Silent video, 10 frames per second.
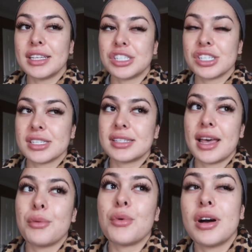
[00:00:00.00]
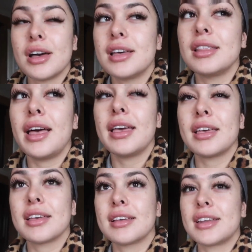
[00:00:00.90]
It's just I want
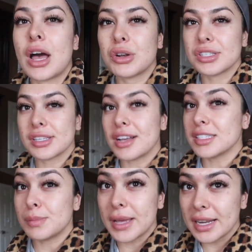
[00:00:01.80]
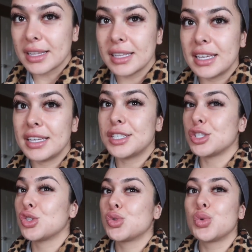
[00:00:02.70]
like now just cosmetically
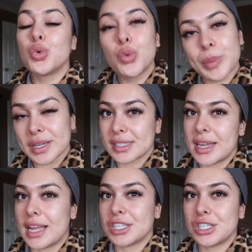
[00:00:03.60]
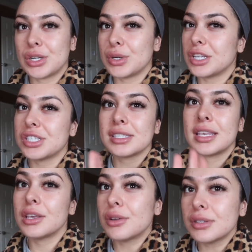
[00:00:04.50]
just super snatched, you know, not just
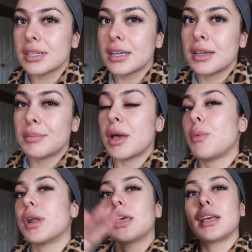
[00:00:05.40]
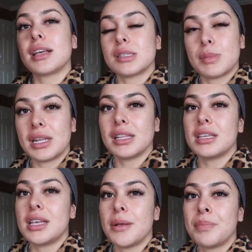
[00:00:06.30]
healed, but I want it
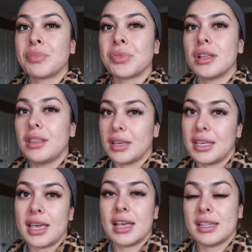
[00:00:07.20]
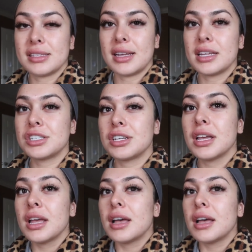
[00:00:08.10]
cosmetically looking hella snatched.